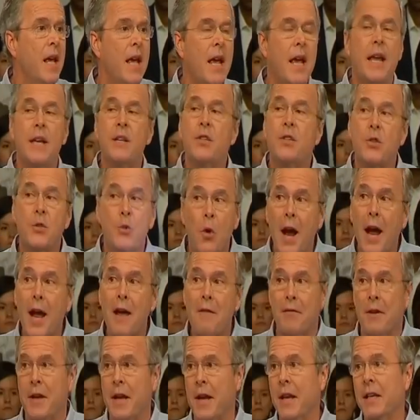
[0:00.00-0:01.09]
and
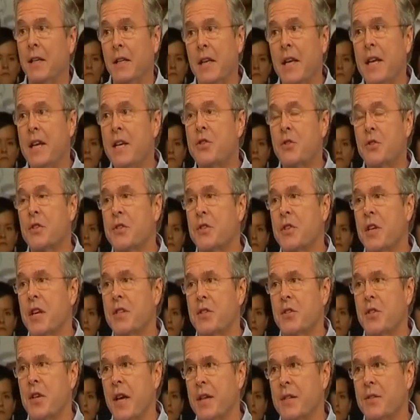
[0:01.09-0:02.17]
striving leads to
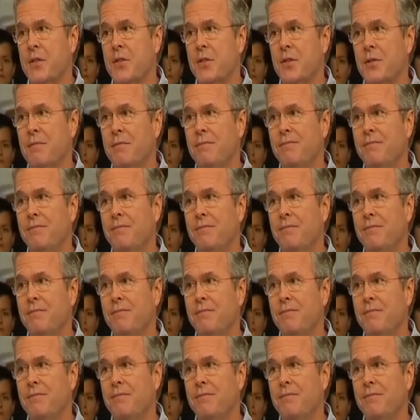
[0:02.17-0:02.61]
success.